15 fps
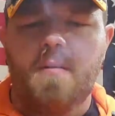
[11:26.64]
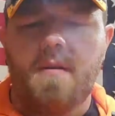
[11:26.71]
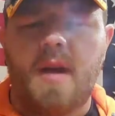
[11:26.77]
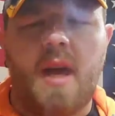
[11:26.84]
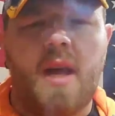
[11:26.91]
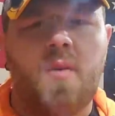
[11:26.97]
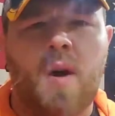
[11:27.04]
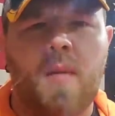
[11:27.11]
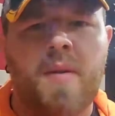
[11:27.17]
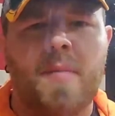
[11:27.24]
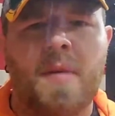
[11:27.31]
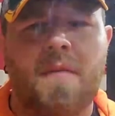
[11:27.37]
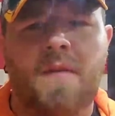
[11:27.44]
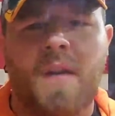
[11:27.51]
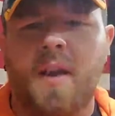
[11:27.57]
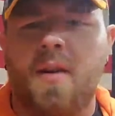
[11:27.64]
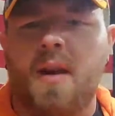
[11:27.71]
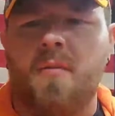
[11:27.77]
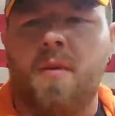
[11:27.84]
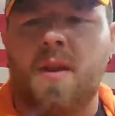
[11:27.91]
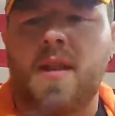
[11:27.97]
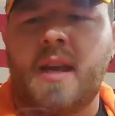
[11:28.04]
Can't quite put my finger
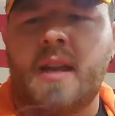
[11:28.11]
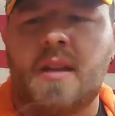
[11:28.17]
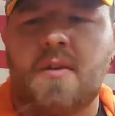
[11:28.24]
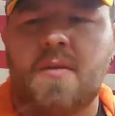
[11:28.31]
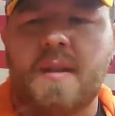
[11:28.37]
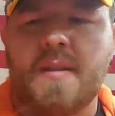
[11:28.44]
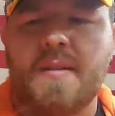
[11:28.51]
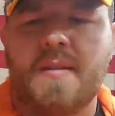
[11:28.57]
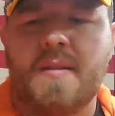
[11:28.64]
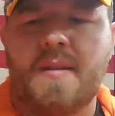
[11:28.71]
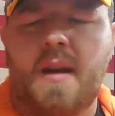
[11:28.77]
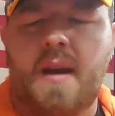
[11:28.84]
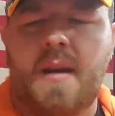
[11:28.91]
on what that note is.